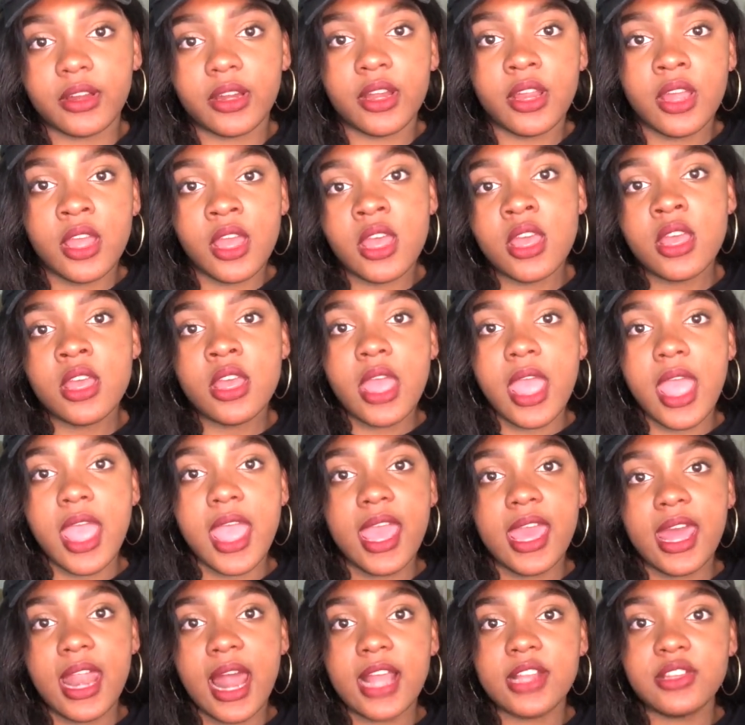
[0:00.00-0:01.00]

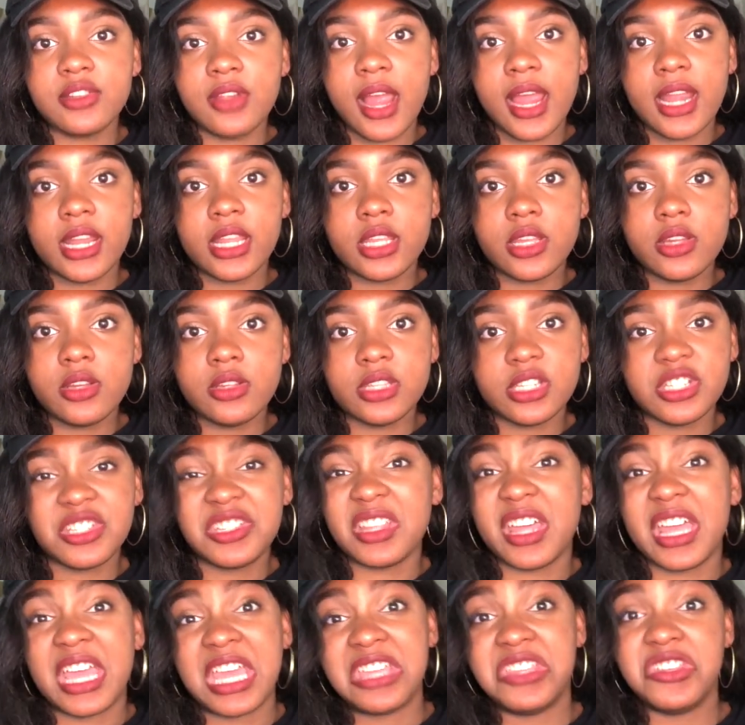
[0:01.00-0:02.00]
And I tried to use it.
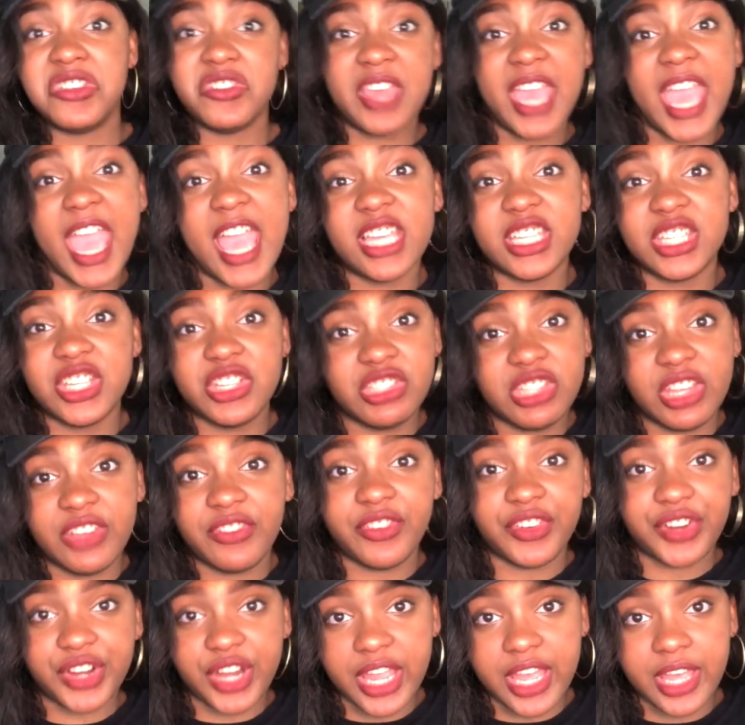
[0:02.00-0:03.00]
She's like, you can't use it
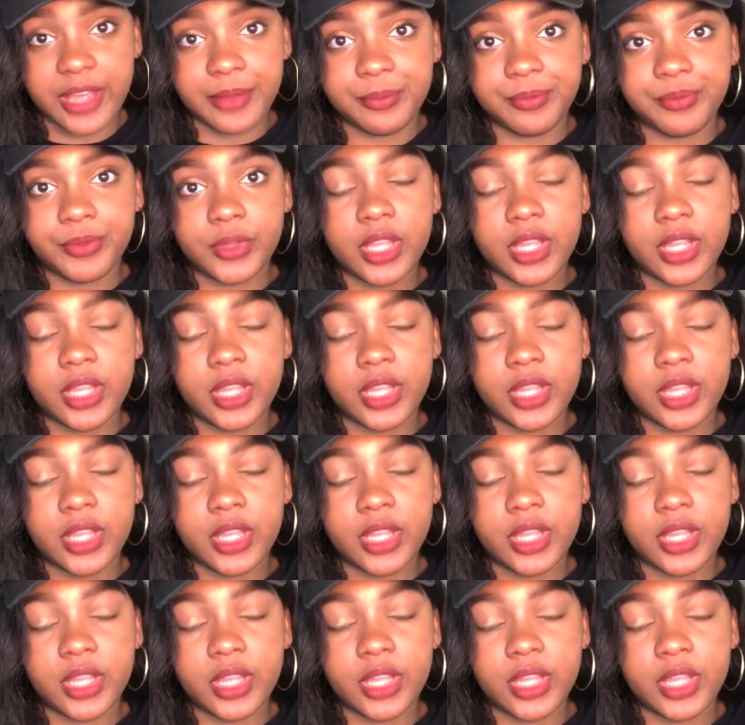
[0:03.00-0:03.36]
for him.